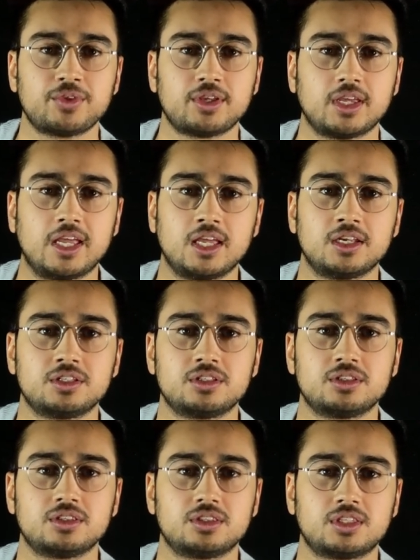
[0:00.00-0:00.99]
And
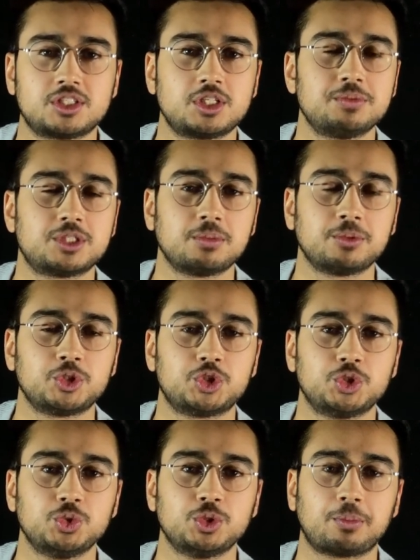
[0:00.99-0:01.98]
that seems similar
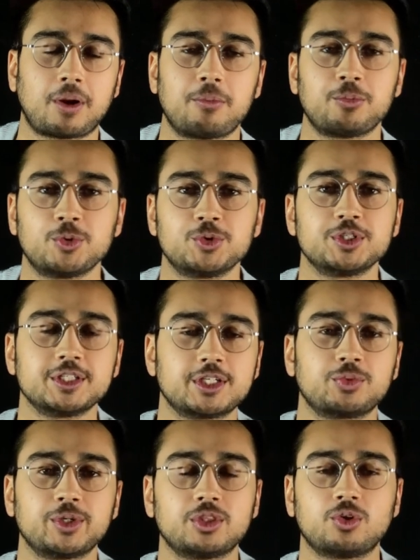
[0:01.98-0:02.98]
to the problem we were dealing
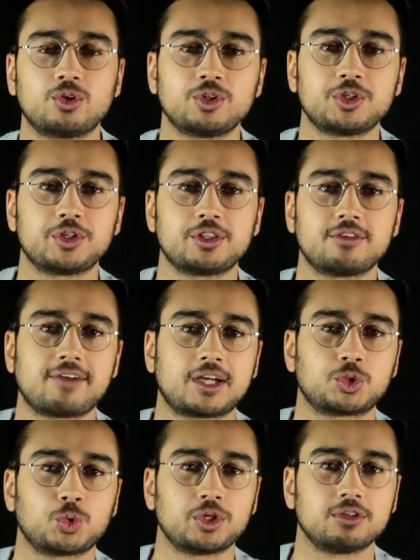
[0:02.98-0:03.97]
with earlier in the
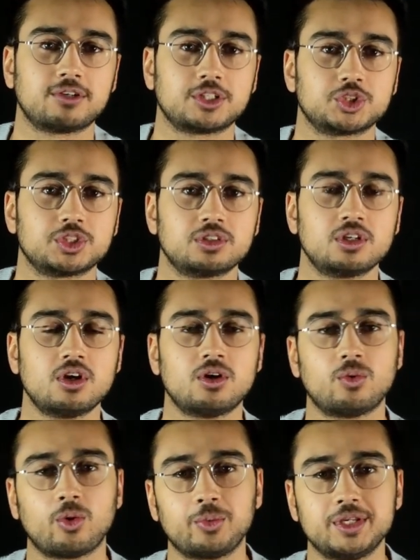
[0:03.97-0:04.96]
factorial function,
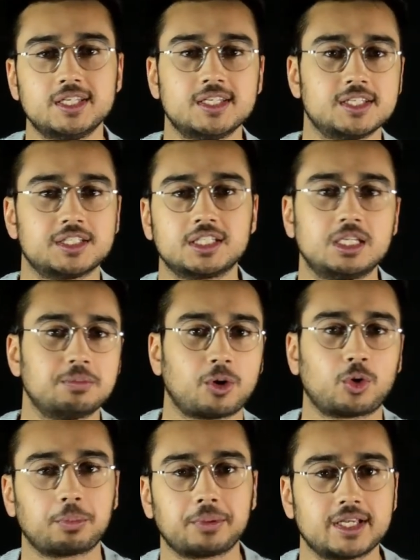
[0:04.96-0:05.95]
where we needed to keep on
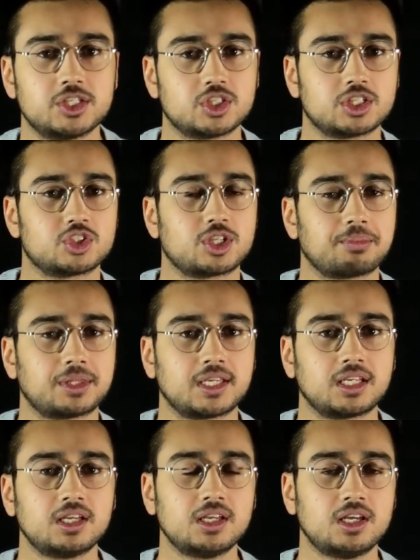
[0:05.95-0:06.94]
replacing
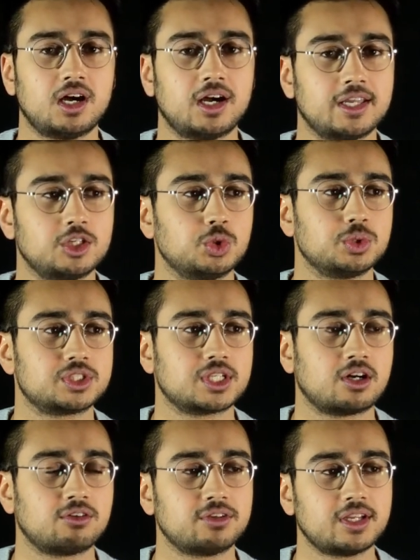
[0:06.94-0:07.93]
something into
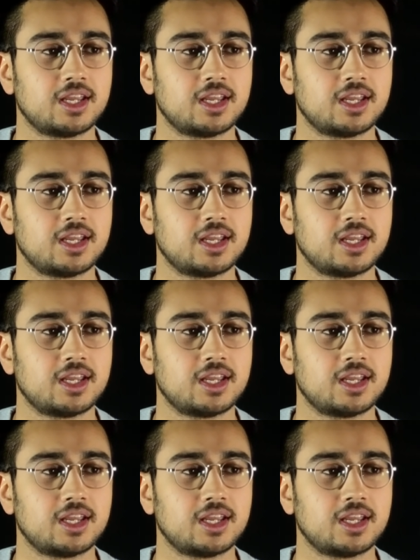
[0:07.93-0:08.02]
itself.